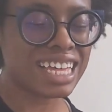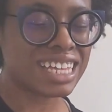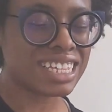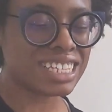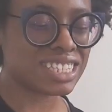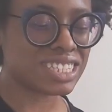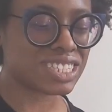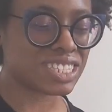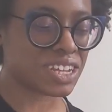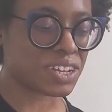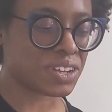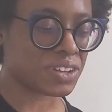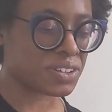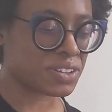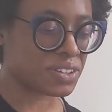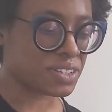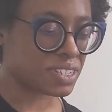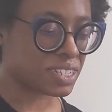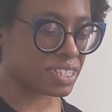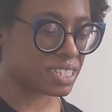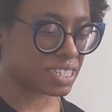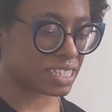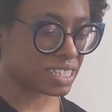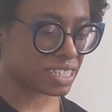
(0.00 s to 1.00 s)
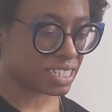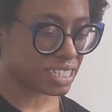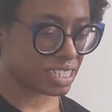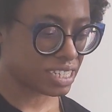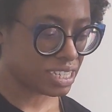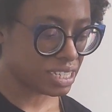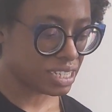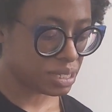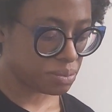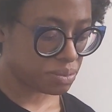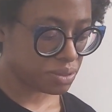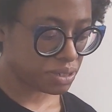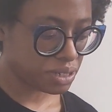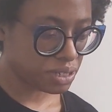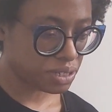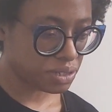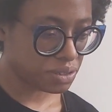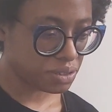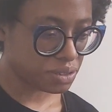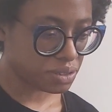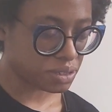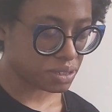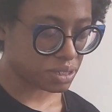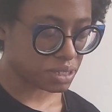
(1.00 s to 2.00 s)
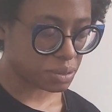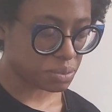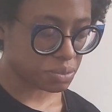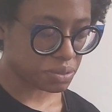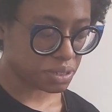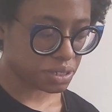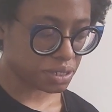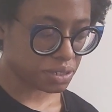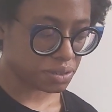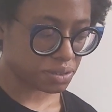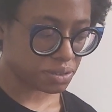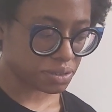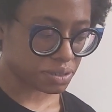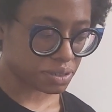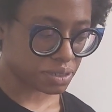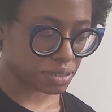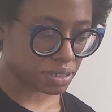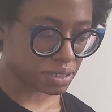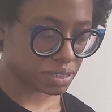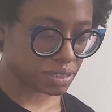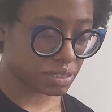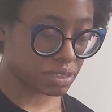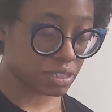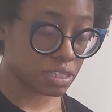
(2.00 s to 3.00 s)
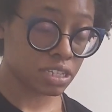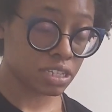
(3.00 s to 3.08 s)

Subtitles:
So it's pretty cool. It's pretty cool.